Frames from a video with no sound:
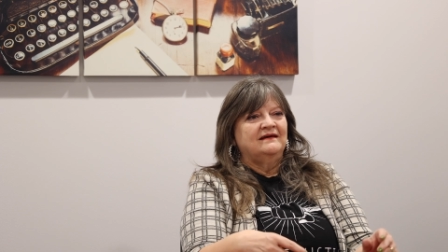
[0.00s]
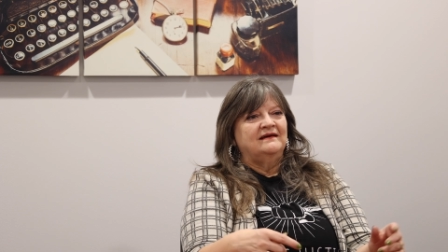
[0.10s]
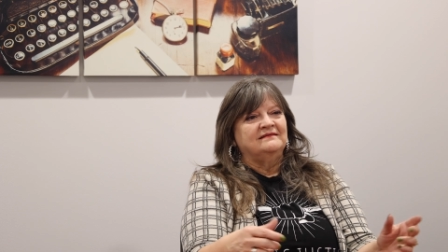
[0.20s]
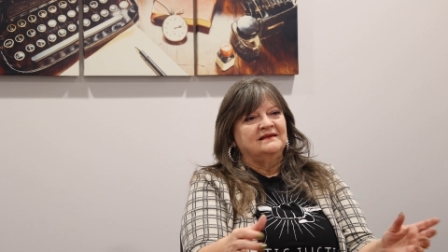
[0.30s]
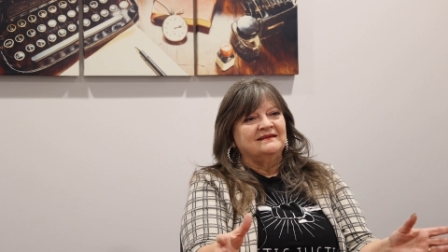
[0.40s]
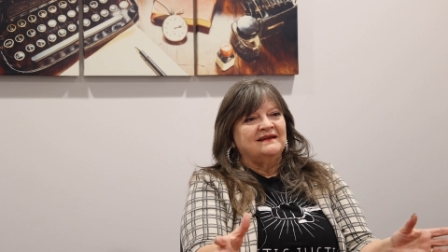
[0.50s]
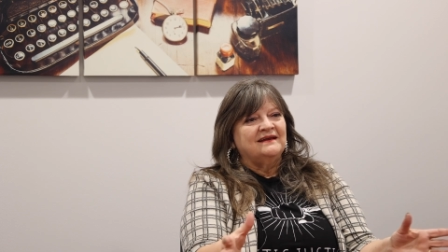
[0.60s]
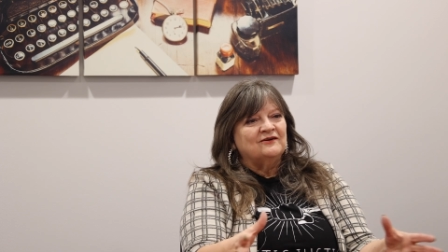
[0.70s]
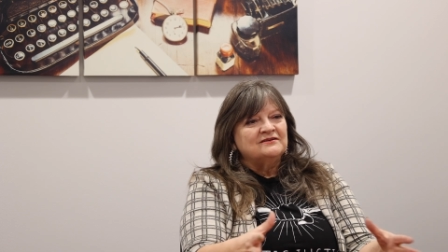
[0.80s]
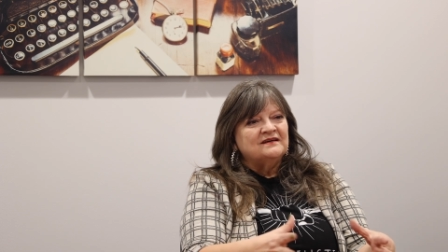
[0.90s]
and then
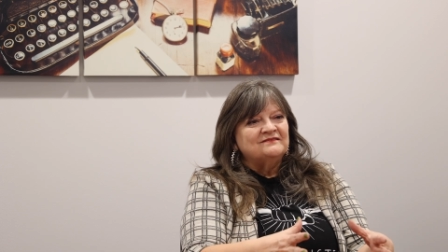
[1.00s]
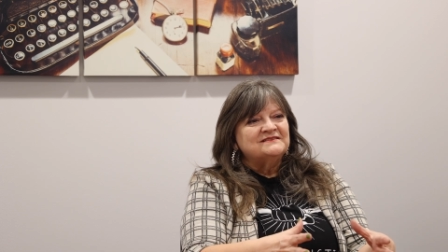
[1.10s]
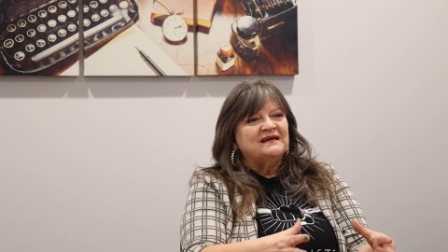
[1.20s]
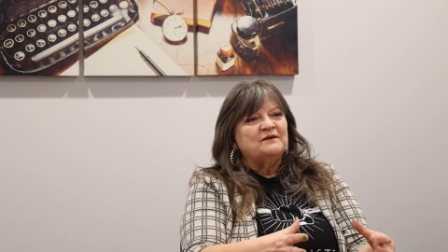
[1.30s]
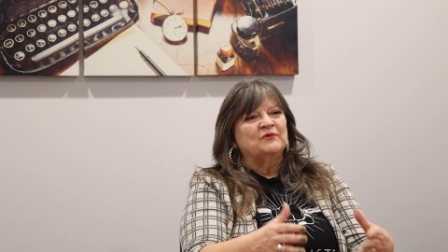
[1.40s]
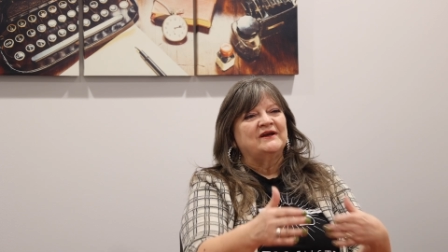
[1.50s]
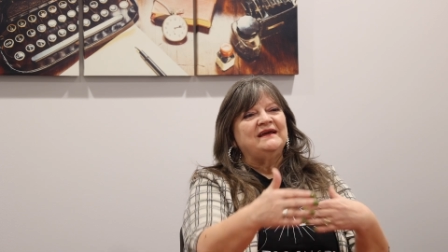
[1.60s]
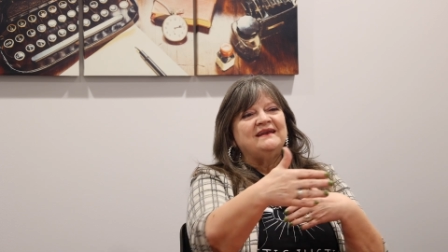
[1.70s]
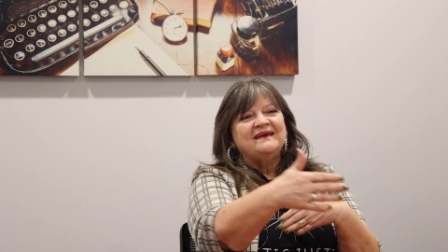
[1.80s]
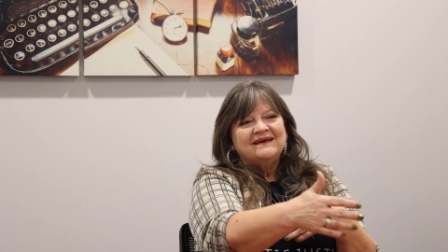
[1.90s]
letting ourselves kind of bring
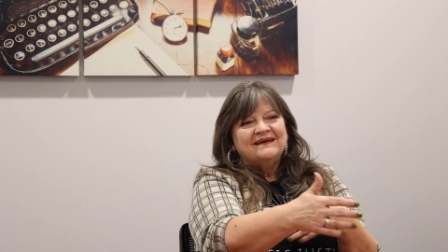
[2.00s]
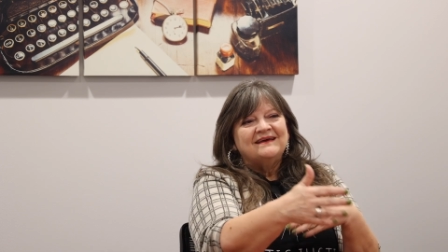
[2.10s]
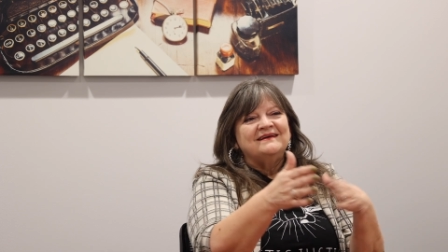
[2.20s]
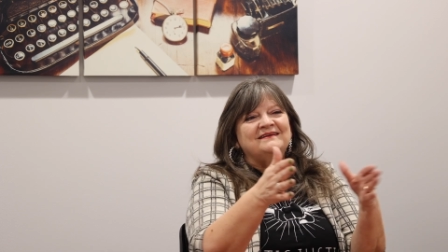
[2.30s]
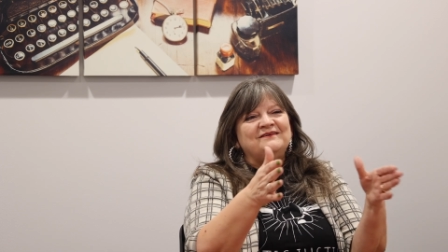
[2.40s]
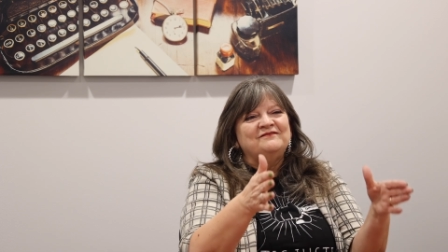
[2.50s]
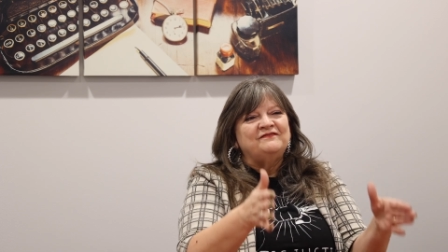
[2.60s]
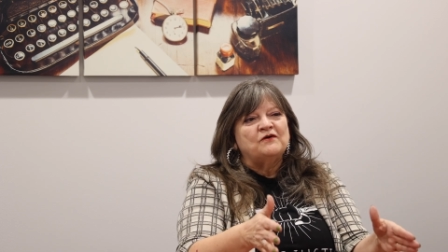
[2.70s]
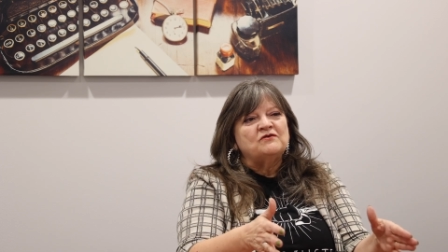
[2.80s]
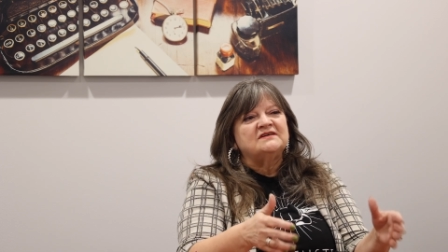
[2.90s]
it in and
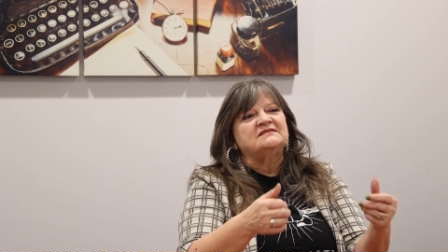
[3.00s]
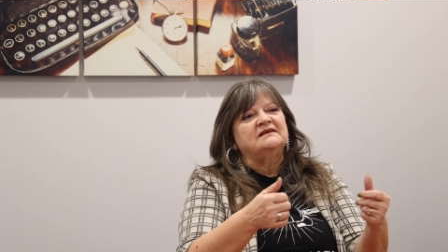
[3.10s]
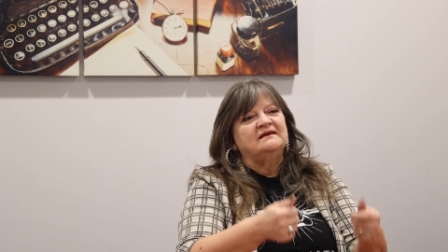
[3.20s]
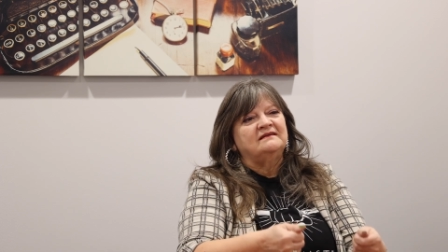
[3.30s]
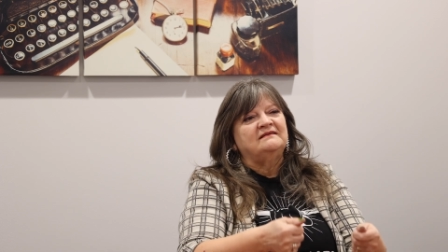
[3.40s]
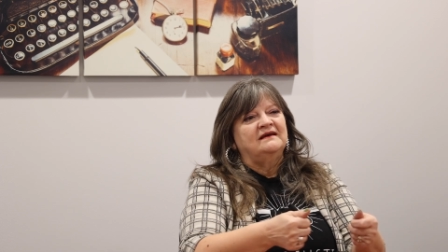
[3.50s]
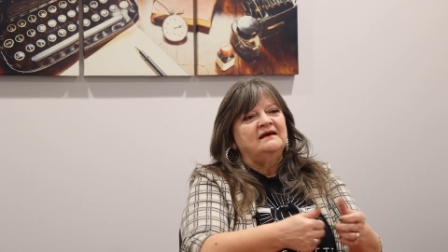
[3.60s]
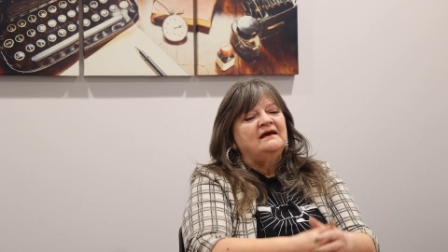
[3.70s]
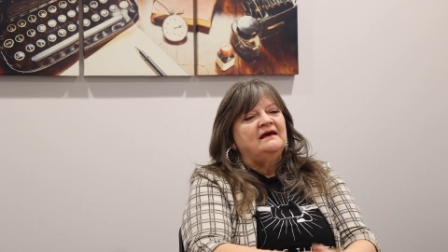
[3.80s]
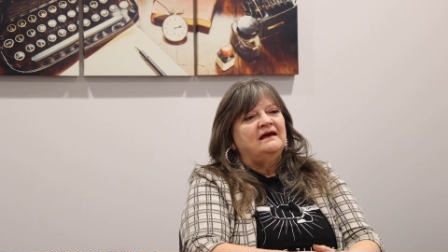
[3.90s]
focus it
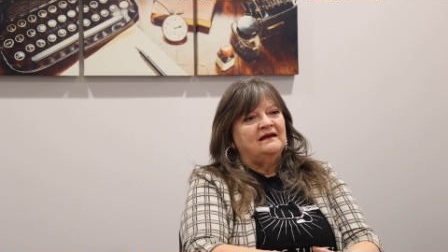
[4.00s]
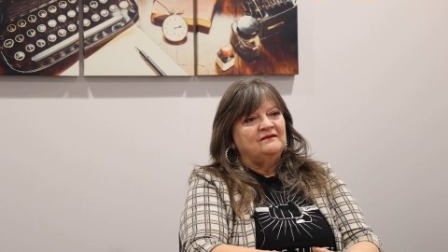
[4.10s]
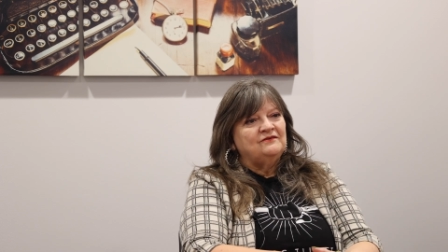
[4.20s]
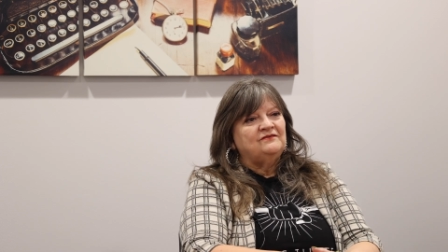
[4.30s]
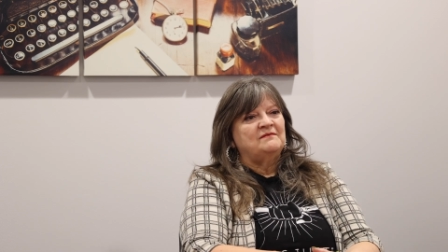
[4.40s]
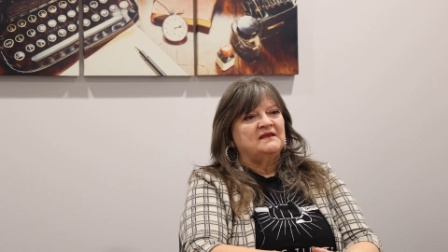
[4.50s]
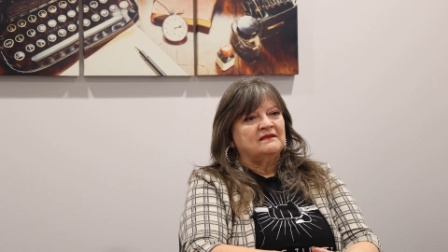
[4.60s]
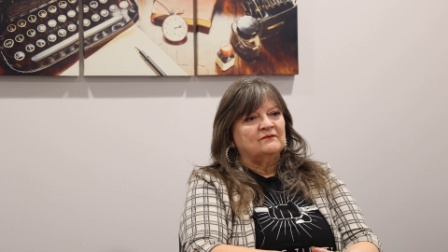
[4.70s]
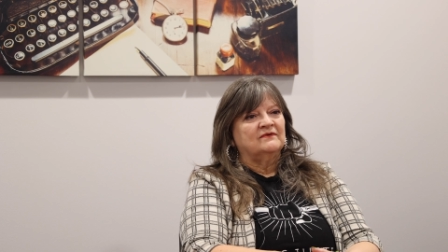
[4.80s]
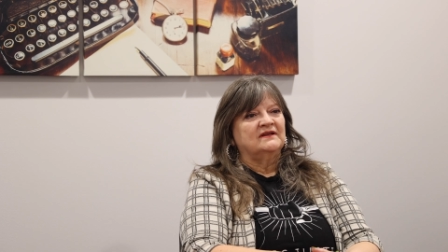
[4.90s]
and do
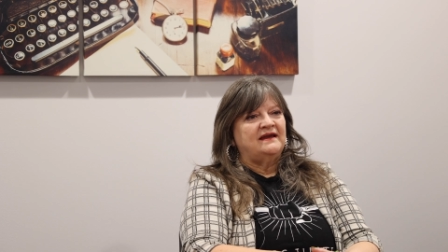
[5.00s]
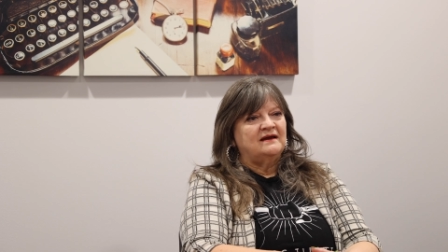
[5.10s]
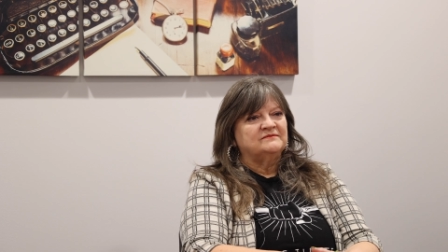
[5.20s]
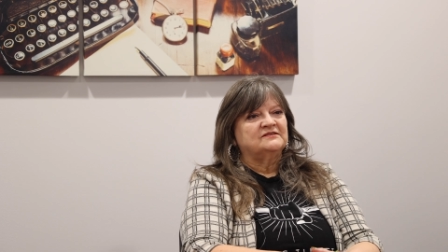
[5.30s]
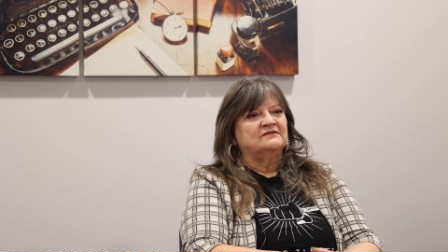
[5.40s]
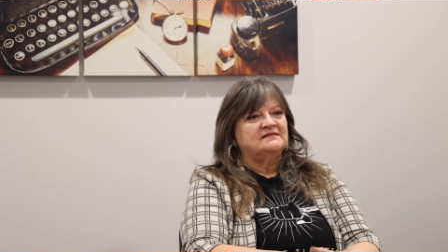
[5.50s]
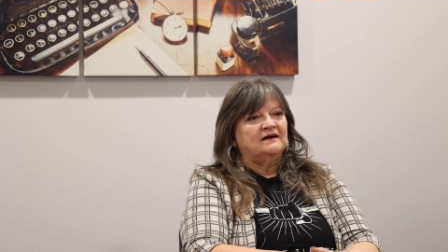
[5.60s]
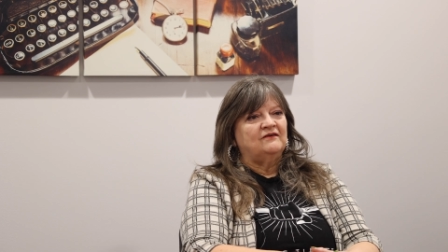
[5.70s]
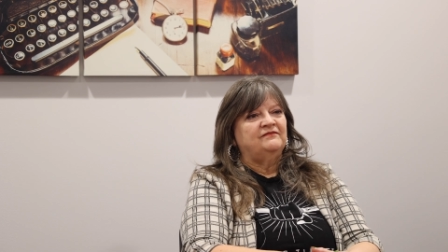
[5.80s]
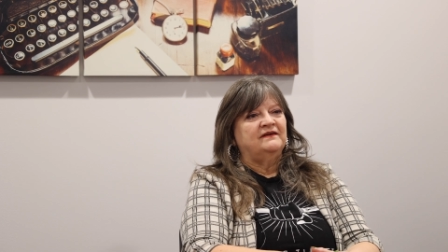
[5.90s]
something that really helps ourselves.